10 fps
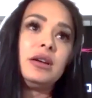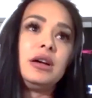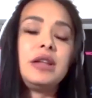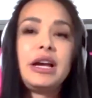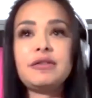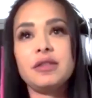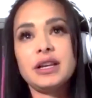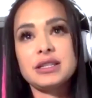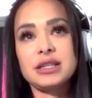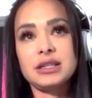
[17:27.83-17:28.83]
a life
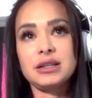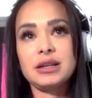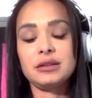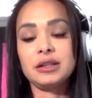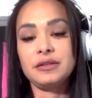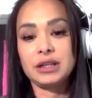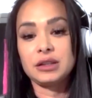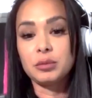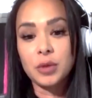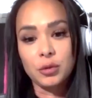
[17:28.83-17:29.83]
lesson, living in the
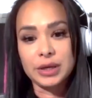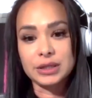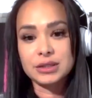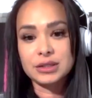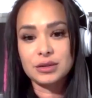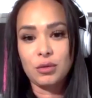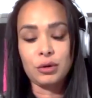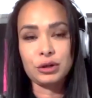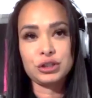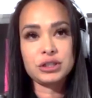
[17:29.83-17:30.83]
moment, or
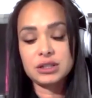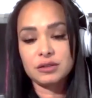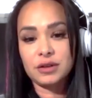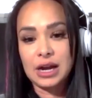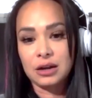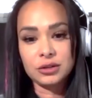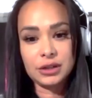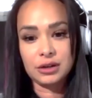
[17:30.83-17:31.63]
just a different outlook